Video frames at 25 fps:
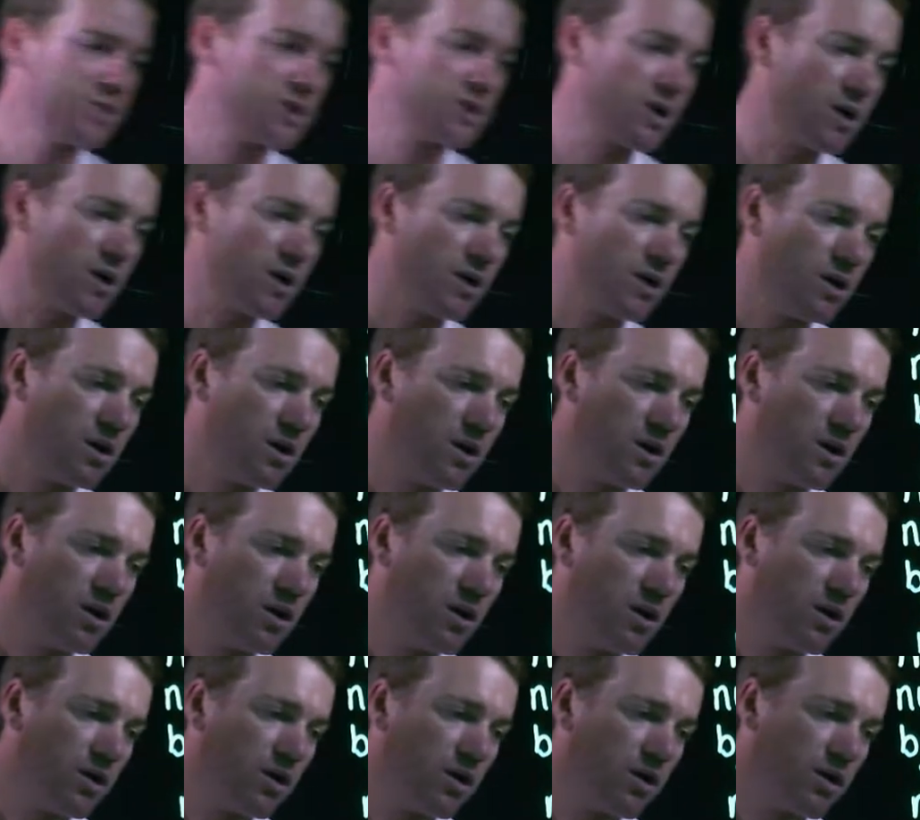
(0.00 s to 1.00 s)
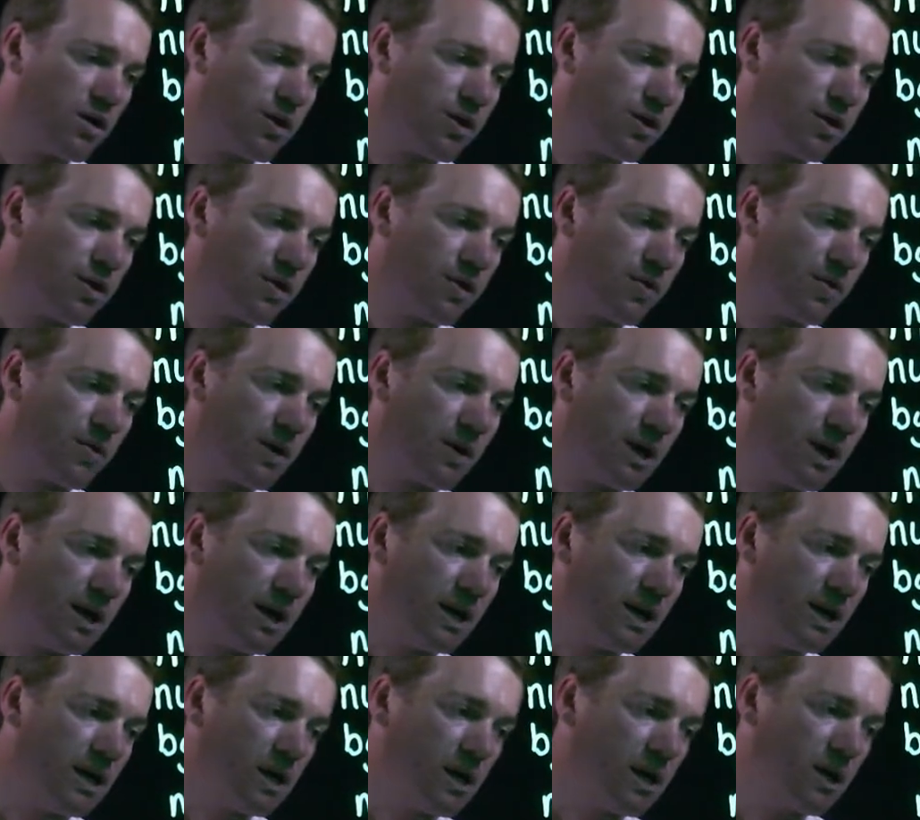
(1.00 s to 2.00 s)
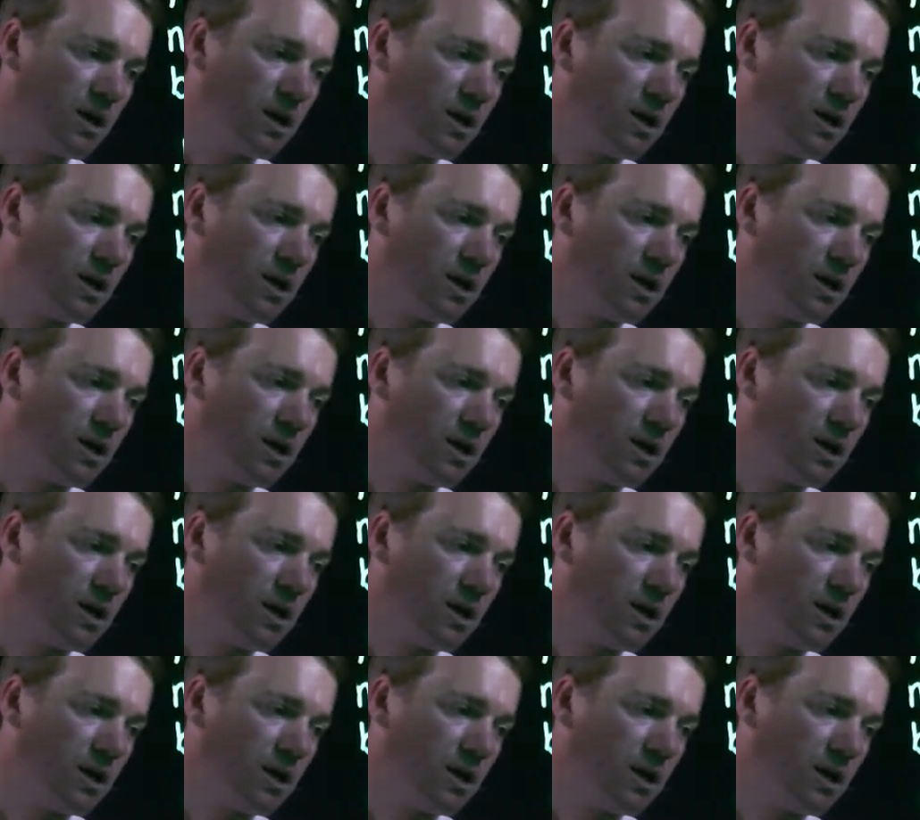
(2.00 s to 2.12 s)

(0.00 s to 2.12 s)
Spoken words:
So, 3.